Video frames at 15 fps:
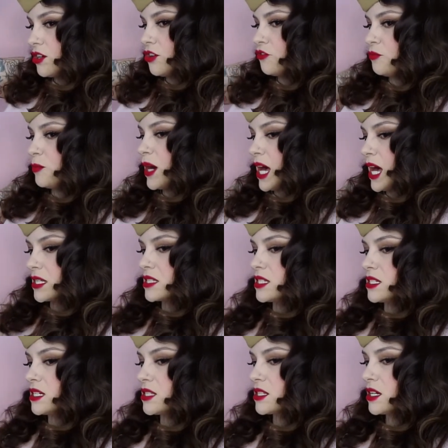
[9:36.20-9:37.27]
of
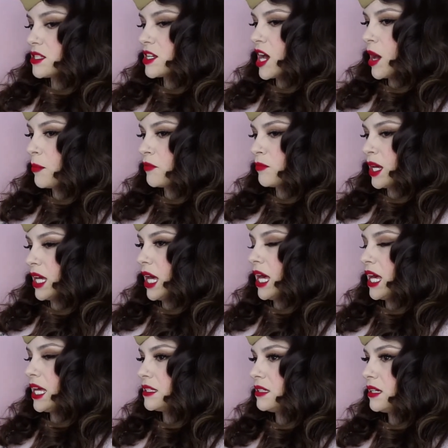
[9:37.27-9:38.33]
boxiness on top of my
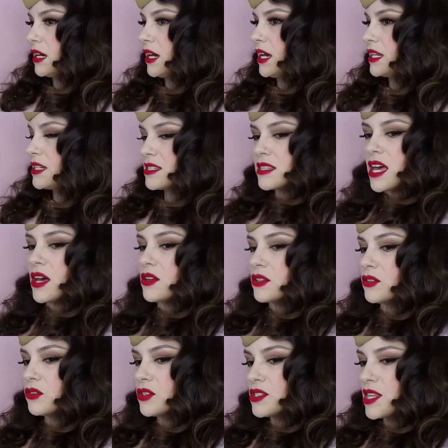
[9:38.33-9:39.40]
head. And is that
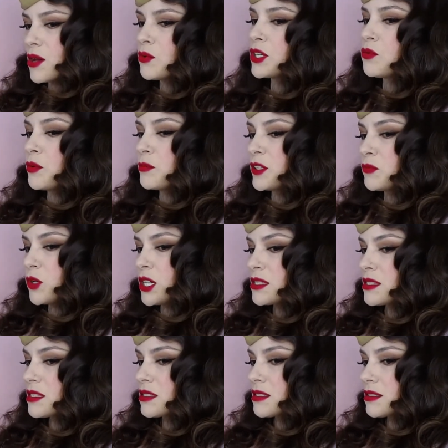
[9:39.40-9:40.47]
what a woman
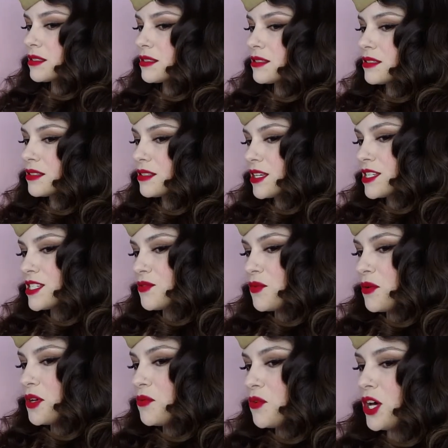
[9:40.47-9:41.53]
wants? Is it
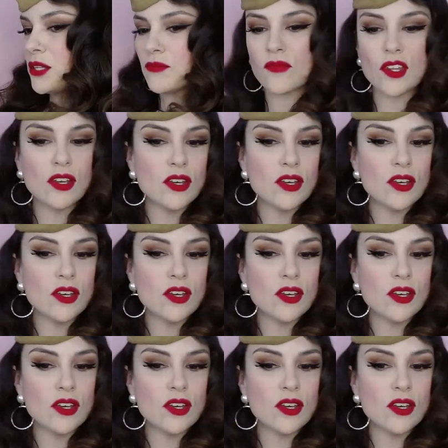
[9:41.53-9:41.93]
what we want?